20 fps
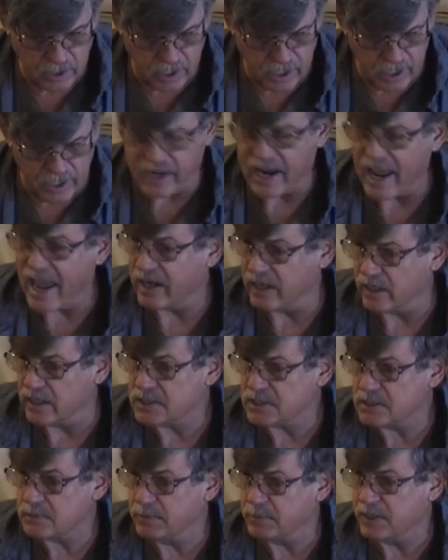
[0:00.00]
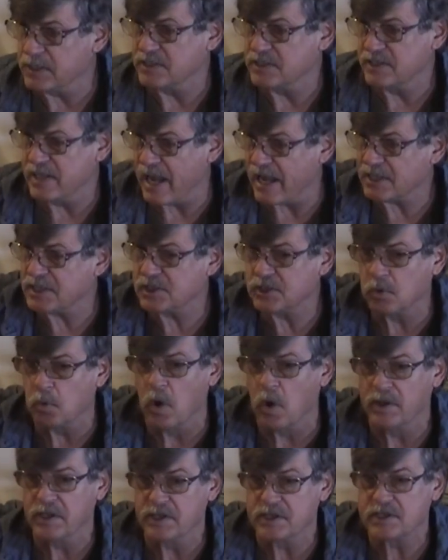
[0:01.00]
Ananus because that's the
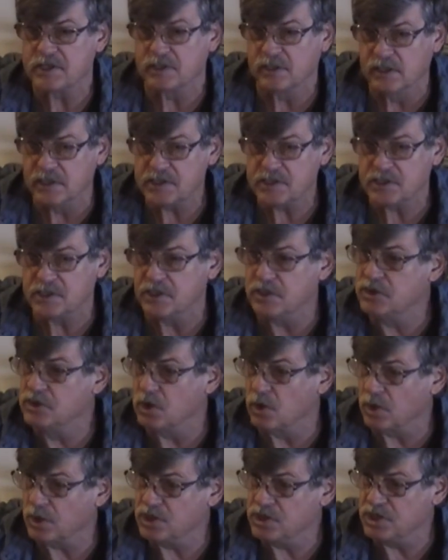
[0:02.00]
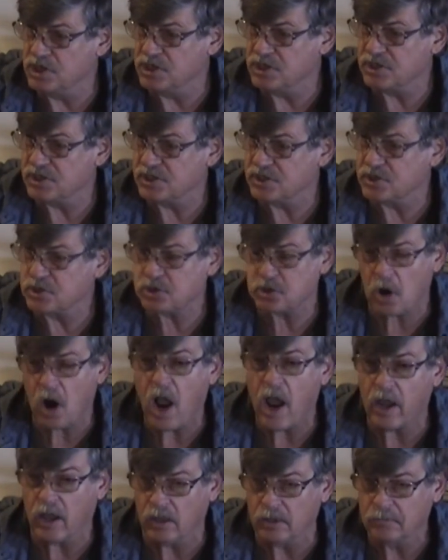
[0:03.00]
one that's listed during Jesus'
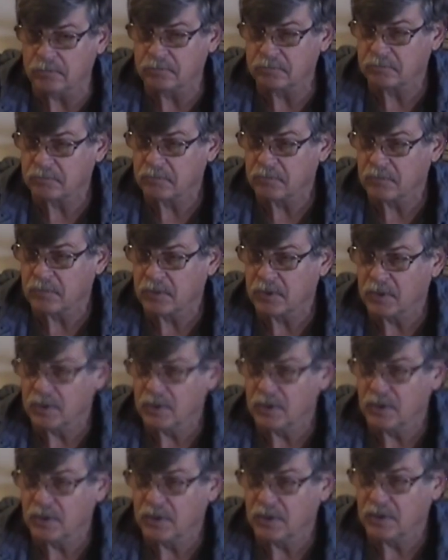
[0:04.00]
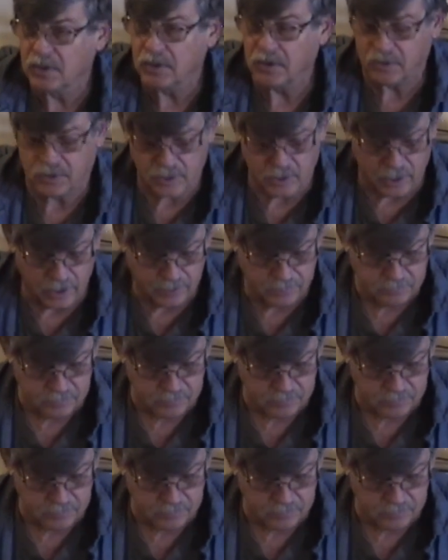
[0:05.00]
trial. Okay.